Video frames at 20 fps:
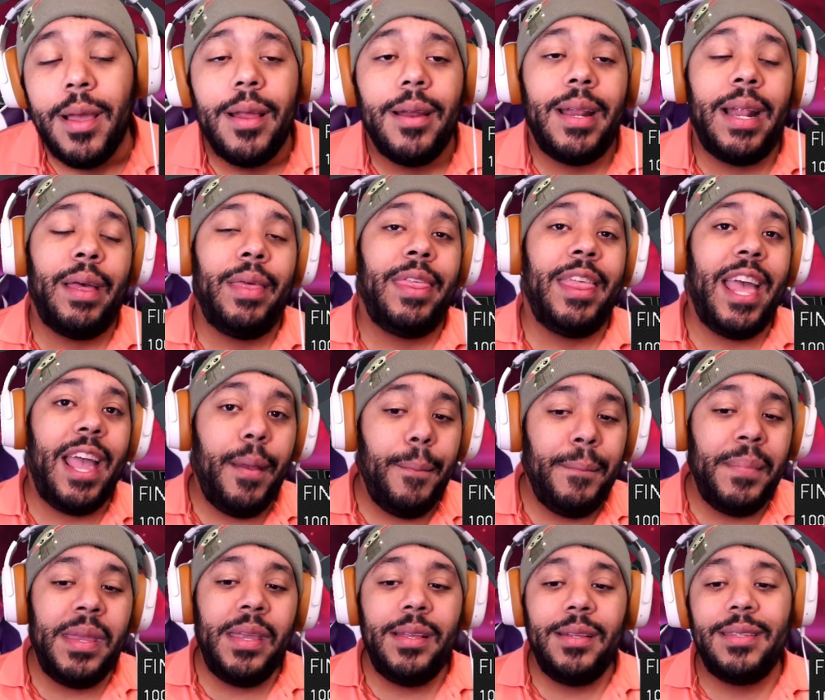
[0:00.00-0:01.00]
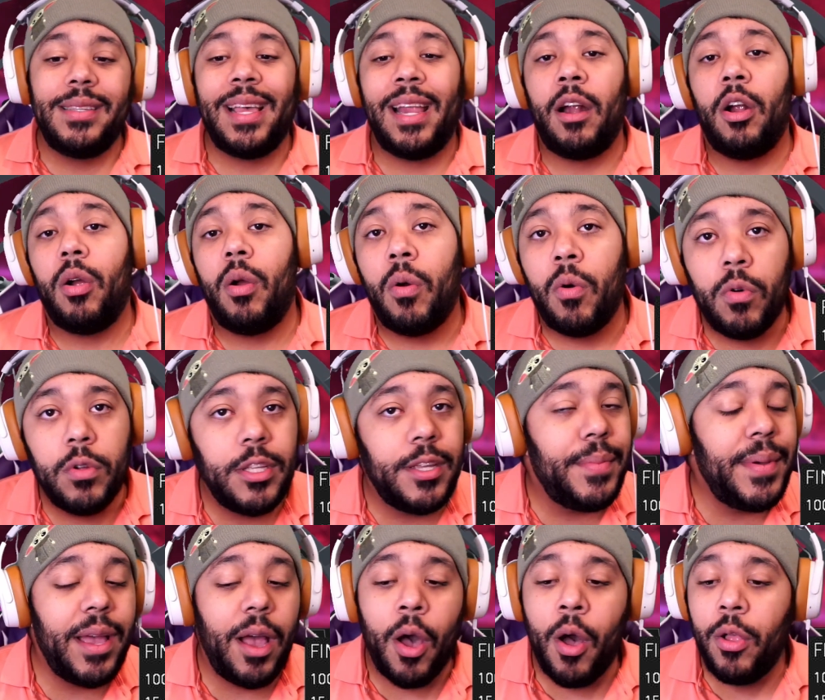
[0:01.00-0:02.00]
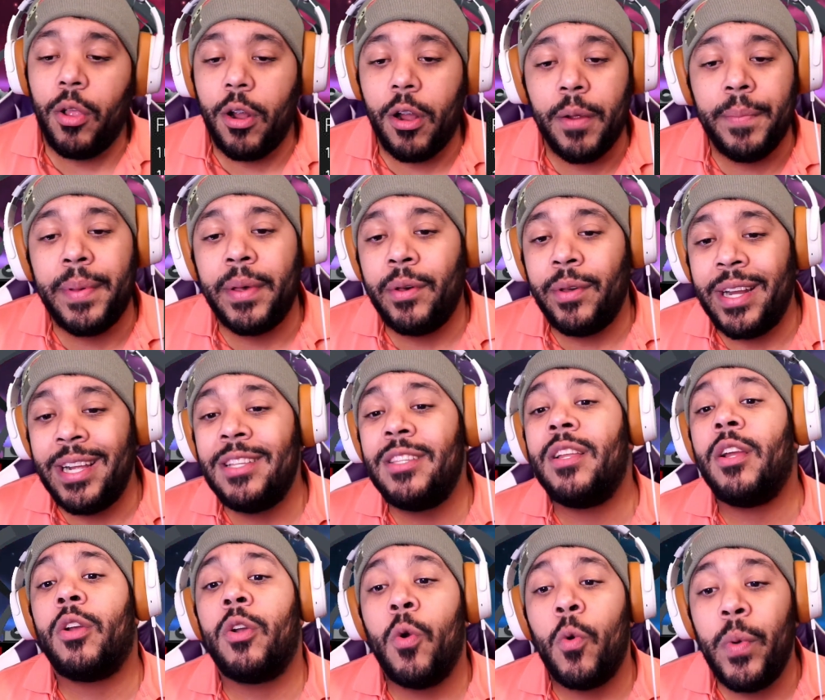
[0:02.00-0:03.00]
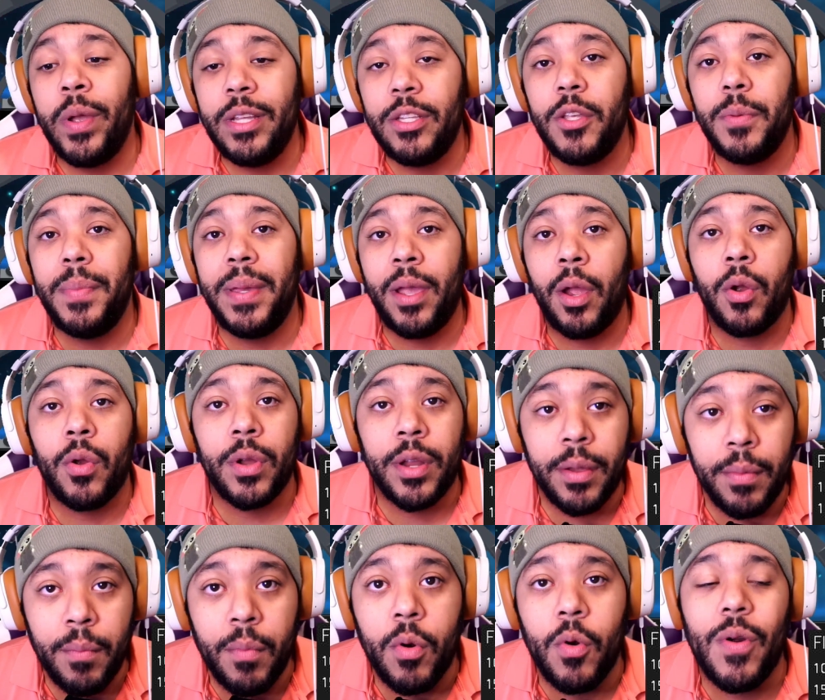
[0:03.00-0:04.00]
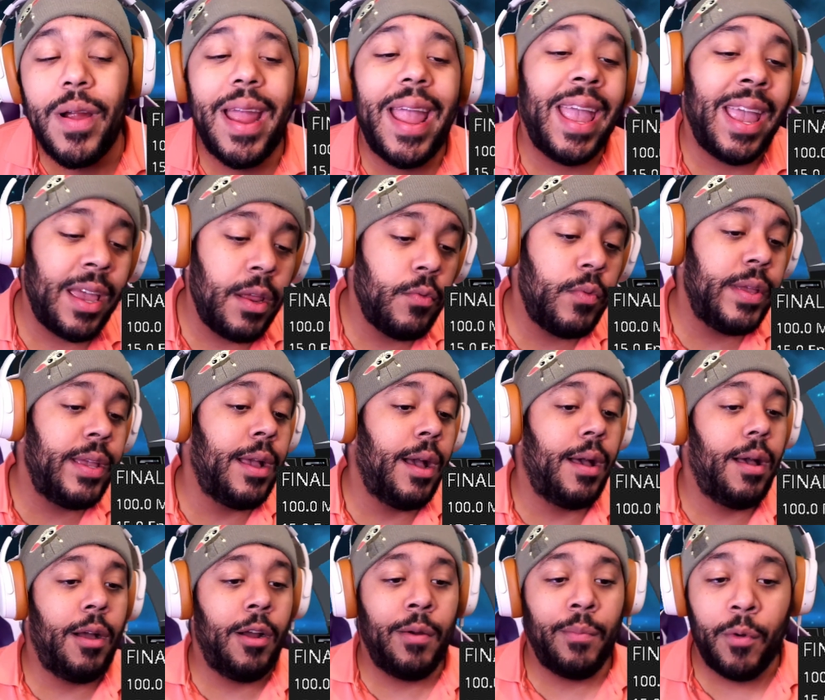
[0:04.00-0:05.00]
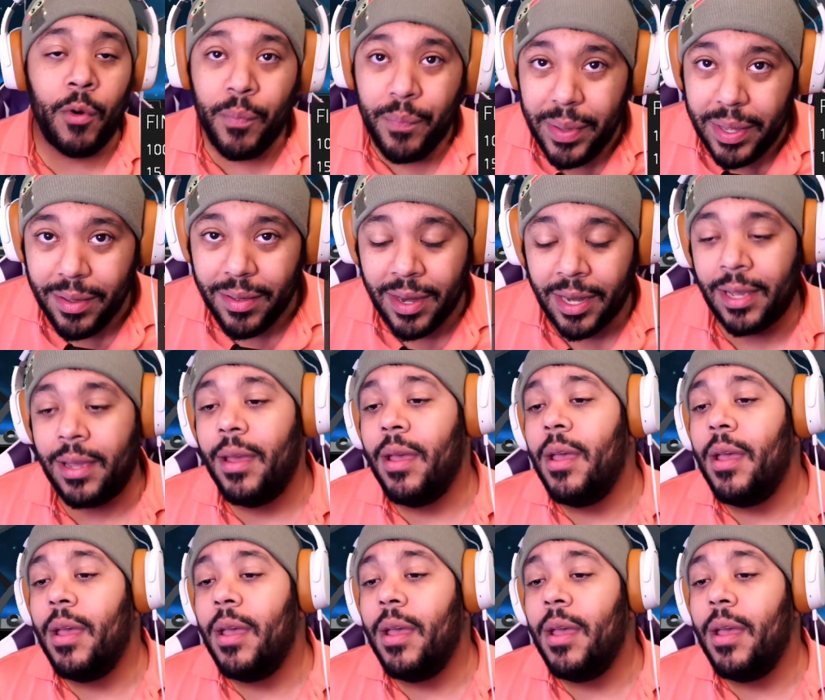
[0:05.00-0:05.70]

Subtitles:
Now that means that our ultimate, all our abilities, they're going to be hurting more, and we got our mobility.